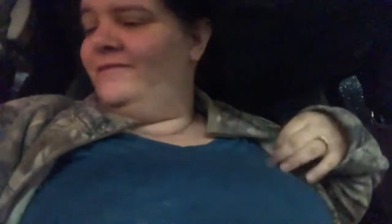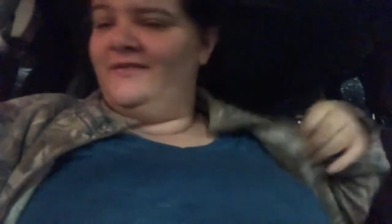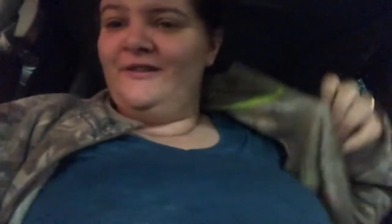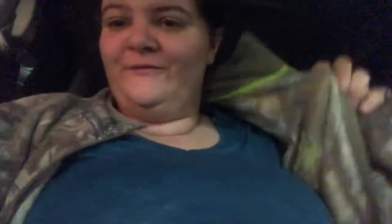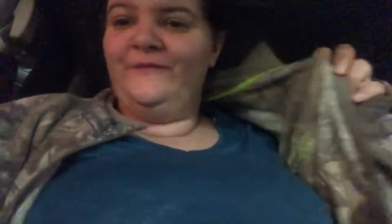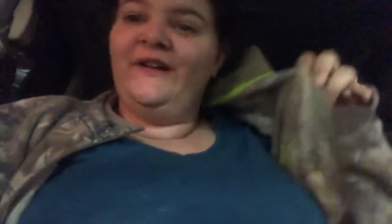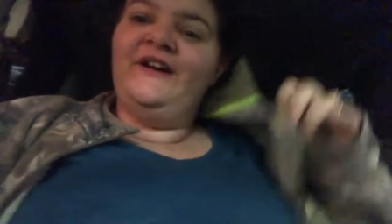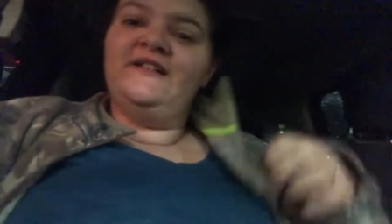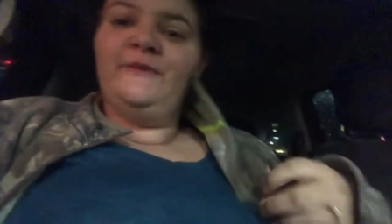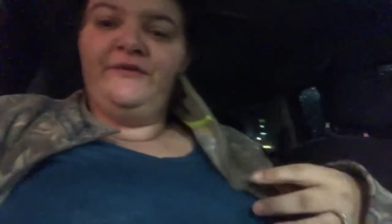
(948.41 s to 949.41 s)
so I
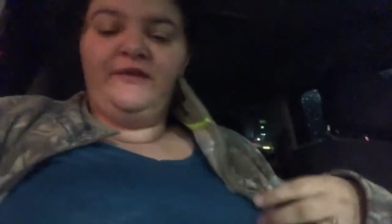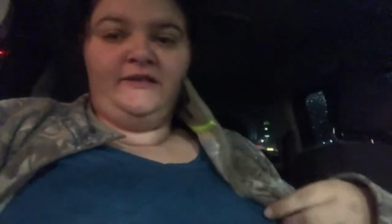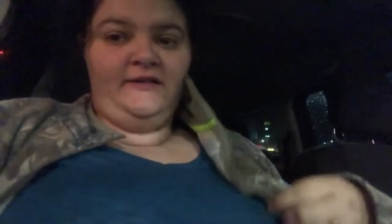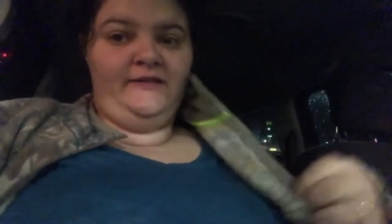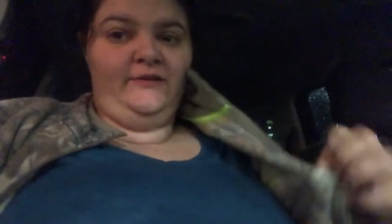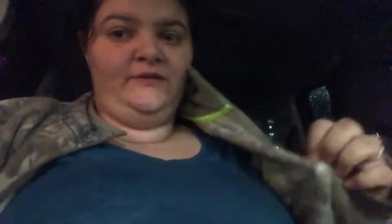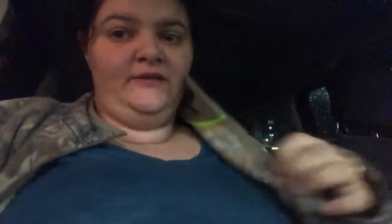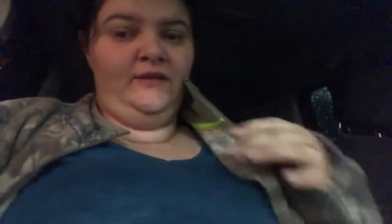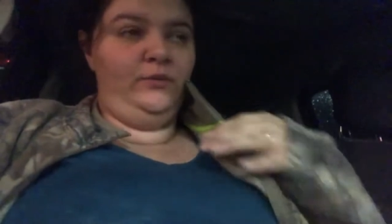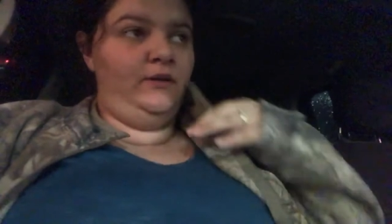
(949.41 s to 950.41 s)
got to my fiance's house
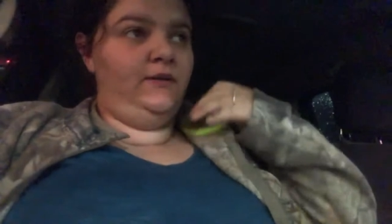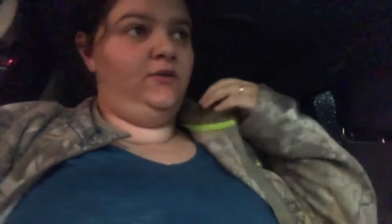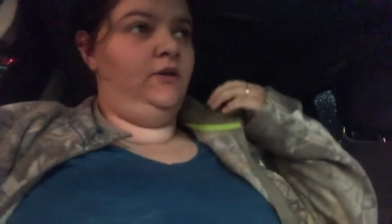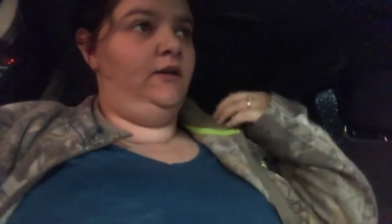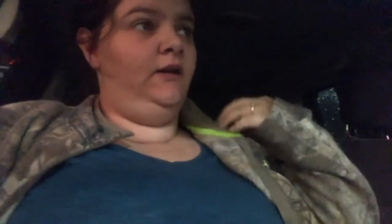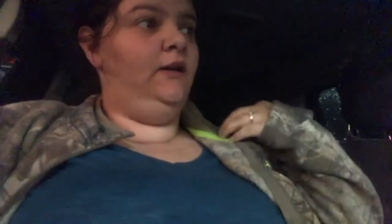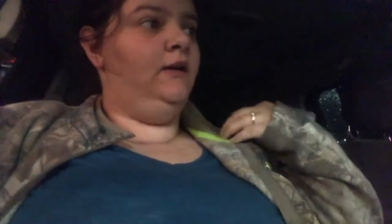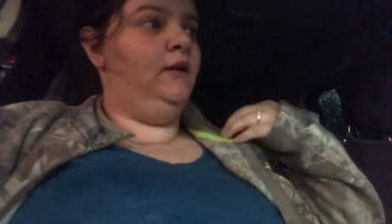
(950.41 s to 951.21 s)
and I worked on